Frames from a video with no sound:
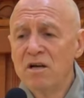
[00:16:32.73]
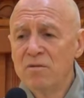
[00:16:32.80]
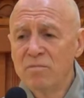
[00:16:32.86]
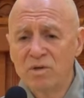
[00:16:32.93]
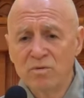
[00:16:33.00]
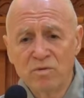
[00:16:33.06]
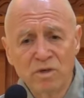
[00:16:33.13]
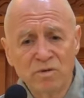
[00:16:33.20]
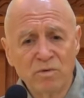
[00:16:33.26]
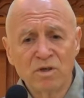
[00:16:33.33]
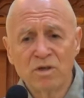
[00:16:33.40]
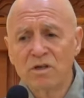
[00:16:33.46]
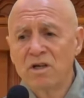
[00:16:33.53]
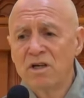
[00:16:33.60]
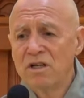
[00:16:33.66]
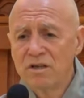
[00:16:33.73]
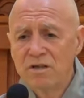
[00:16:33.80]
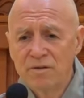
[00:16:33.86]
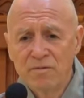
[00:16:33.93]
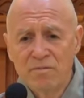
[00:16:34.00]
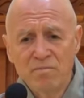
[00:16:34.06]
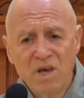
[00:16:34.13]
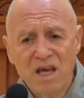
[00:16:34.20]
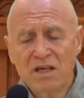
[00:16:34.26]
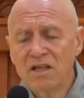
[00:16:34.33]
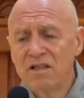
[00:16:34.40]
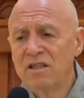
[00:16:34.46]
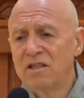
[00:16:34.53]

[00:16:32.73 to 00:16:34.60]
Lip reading: but we were making